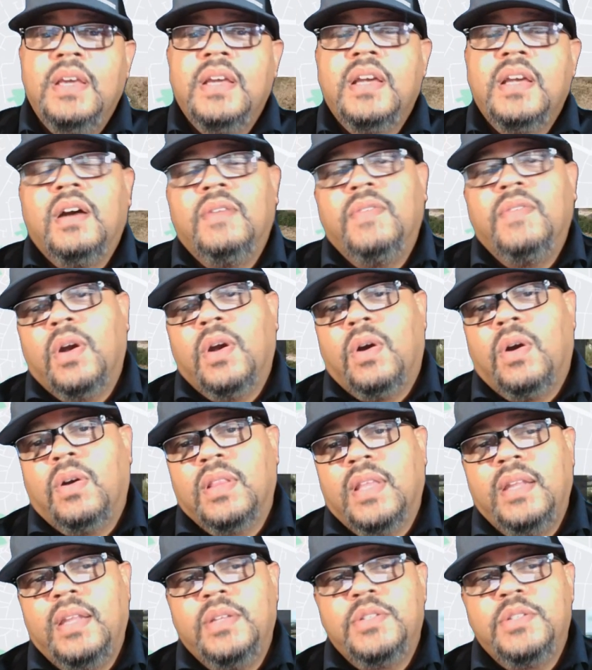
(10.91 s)
covering our
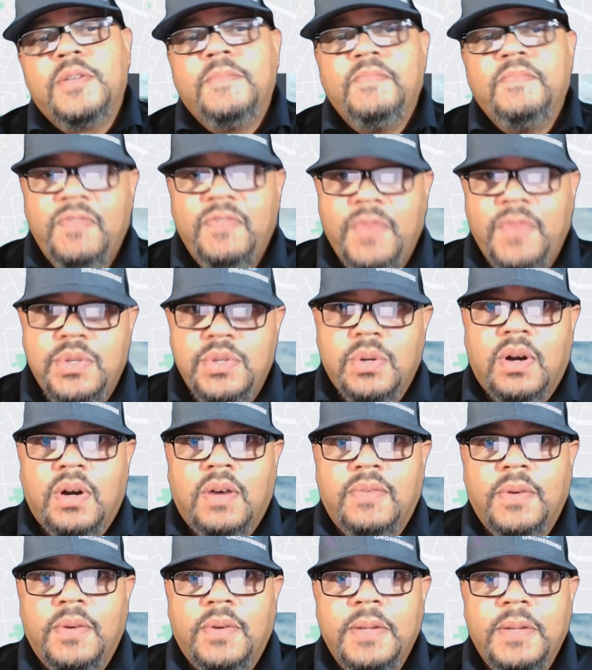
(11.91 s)
latest feature
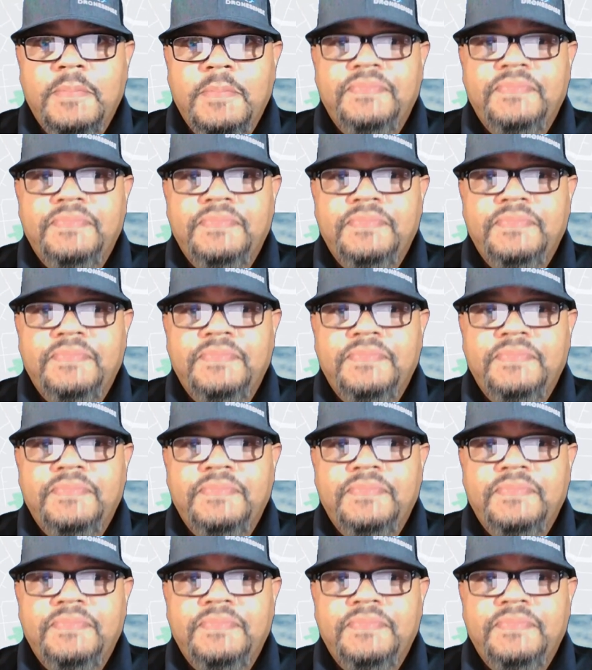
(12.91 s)
offering,